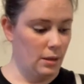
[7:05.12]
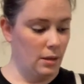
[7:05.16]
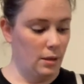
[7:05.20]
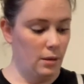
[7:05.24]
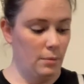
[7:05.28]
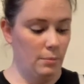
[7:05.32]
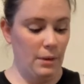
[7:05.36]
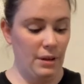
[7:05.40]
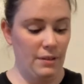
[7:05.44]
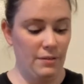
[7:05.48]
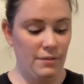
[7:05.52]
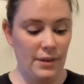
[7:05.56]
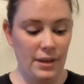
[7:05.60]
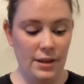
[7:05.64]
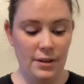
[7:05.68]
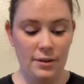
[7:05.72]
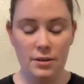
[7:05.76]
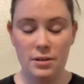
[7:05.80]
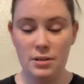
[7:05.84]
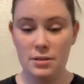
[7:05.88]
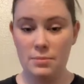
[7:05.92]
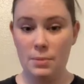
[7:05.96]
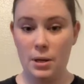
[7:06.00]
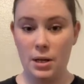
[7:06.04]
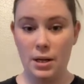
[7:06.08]
My finger
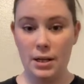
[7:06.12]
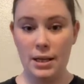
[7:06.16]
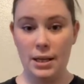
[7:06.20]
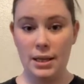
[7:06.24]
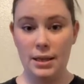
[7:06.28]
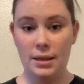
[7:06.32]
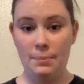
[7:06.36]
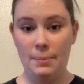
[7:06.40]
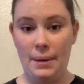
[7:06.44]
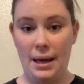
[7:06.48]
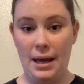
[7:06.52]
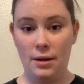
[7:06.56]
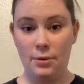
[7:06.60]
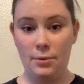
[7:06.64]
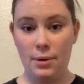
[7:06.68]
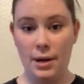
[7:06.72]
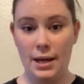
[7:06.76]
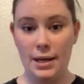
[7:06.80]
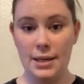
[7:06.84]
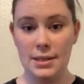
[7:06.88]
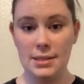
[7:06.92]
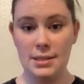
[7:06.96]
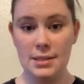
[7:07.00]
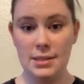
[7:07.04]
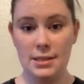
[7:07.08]
is marking the back
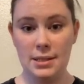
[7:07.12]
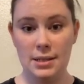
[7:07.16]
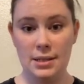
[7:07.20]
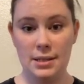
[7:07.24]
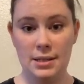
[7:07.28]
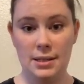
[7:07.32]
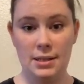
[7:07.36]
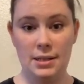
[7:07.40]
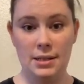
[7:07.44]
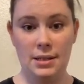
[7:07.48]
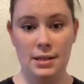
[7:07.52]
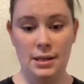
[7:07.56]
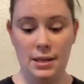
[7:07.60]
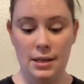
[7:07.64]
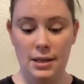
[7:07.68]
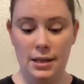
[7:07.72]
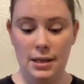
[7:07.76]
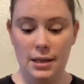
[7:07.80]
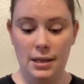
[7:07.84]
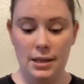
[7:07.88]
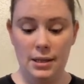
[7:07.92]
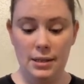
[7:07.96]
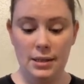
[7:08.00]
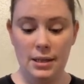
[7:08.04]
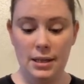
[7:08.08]
rise,
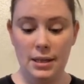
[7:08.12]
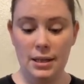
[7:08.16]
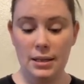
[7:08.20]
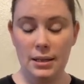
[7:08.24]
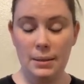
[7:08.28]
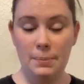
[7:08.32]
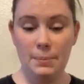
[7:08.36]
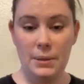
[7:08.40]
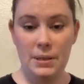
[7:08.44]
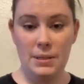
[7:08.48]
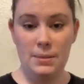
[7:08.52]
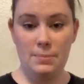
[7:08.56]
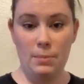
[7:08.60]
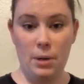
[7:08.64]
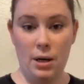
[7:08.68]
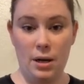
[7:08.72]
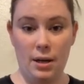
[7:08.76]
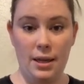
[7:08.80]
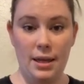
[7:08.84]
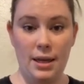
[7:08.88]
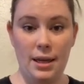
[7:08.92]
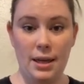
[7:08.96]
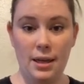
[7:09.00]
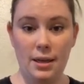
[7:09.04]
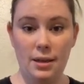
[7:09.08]
and the clip is
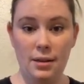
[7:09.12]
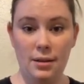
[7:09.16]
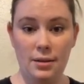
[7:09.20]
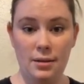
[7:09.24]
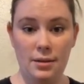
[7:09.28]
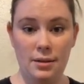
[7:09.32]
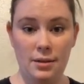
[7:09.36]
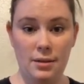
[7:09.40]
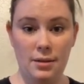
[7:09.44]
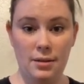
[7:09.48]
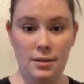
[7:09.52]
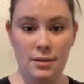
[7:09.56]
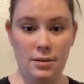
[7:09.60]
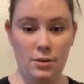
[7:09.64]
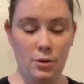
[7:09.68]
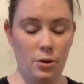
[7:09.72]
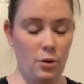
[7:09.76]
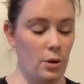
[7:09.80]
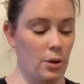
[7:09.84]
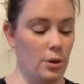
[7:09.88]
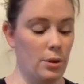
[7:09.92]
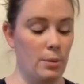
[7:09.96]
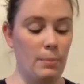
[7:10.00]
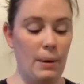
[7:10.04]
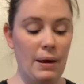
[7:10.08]
marking,
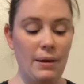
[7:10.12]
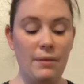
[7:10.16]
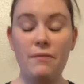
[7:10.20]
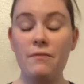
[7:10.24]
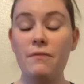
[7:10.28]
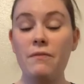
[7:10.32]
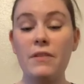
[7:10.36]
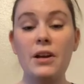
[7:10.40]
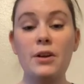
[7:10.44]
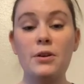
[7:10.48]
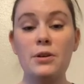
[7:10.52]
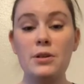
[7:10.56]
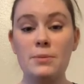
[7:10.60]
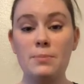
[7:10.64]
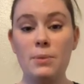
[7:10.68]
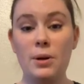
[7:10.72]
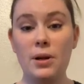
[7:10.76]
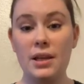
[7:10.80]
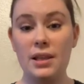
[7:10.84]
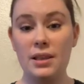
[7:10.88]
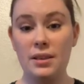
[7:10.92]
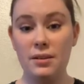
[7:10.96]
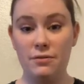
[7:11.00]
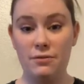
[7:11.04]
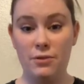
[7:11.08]
or my finger is
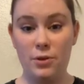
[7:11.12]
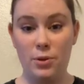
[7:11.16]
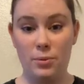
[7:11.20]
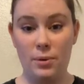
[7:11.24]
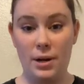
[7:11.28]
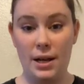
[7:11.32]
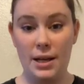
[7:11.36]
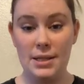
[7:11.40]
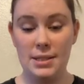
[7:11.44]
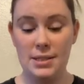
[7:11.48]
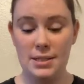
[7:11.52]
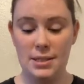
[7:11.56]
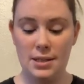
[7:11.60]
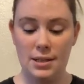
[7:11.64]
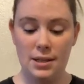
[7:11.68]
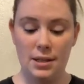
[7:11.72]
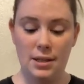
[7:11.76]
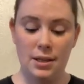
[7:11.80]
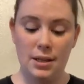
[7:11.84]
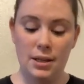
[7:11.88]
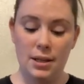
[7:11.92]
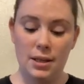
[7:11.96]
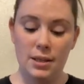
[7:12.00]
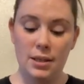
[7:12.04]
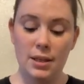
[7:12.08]
marking the full rise.
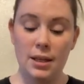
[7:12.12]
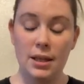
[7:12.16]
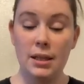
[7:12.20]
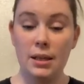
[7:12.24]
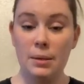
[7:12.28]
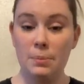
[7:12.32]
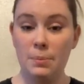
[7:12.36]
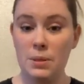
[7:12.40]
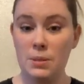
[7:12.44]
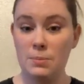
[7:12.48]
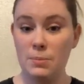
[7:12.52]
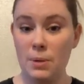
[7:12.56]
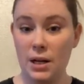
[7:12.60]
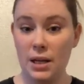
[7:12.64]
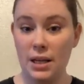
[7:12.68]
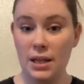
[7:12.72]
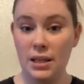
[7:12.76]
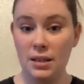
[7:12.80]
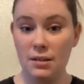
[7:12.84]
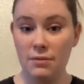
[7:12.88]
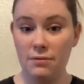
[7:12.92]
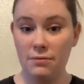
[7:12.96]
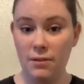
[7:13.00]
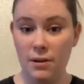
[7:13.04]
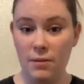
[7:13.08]
The clip is marking
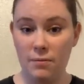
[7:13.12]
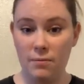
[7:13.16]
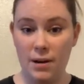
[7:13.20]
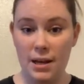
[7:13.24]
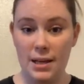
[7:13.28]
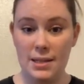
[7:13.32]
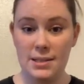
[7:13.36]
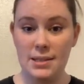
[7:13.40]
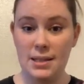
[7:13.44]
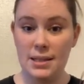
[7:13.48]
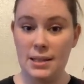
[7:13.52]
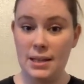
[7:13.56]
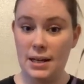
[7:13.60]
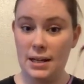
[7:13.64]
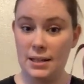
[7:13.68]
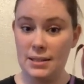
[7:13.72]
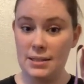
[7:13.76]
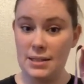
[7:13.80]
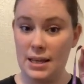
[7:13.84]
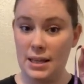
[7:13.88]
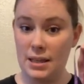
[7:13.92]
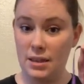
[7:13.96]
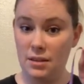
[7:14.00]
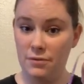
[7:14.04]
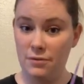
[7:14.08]
the front rise, and then I'll
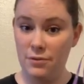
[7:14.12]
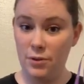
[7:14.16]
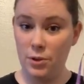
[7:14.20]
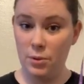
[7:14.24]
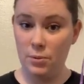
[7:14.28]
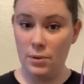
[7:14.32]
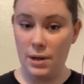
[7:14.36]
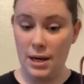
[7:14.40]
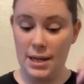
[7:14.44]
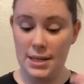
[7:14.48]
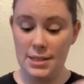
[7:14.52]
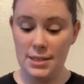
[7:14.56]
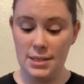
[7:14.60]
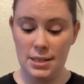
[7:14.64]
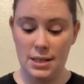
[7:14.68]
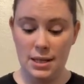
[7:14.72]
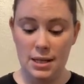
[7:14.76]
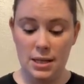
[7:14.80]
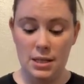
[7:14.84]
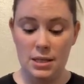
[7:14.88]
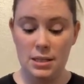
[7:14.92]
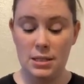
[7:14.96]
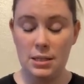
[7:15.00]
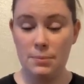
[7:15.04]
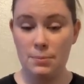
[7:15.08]
take the full rise,
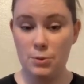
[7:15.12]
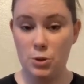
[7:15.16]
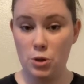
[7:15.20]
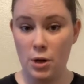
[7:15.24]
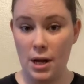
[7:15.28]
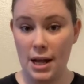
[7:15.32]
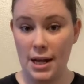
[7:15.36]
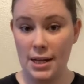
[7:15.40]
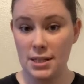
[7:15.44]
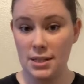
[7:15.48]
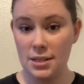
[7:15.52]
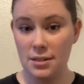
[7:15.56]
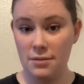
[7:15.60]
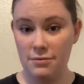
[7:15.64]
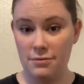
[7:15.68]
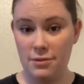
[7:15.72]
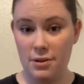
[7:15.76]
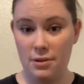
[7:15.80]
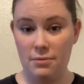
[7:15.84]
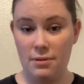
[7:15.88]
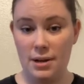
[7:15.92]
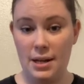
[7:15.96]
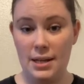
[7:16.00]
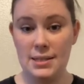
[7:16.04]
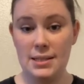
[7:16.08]
subtract the front
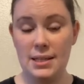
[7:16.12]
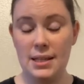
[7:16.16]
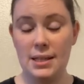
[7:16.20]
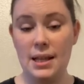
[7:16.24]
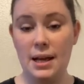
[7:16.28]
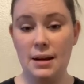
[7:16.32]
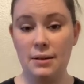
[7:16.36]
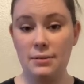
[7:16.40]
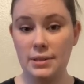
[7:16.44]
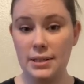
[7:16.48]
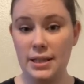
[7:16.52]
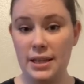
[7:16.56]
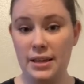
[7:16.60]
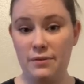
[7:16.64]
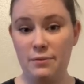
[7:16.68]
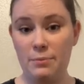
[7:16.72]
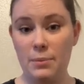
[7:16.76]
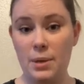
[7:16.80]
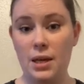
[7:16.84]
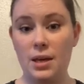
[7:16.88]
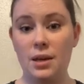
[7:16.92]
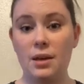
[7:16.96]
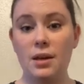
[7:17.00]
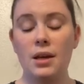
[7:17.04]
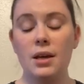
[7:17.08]
rise, and that will give
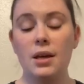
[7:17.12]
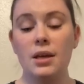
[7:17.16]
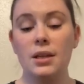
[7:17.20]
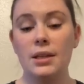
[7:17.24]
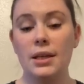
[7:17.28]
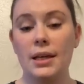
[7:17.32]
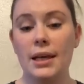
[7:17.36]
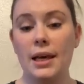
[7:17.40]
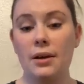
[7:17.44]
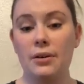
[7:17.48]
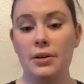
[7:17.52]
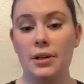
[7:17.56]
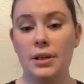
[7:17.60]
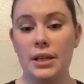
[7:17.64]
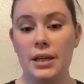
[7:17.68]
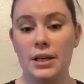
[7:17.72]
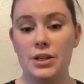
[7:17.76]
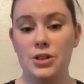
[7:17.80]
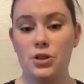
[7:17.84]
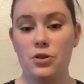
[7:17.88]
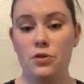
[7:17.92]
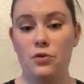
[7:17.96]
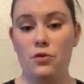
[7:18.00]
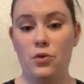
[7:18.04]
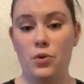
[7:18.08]
me the
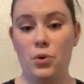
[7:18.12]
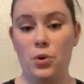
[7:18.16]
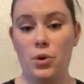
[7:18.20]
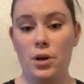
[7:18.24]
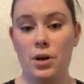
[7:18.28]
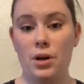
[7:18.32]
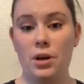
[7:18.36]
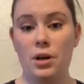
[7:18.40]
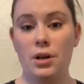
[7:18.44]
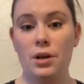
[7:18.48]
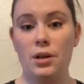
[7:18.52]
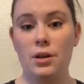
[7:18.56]
calculation for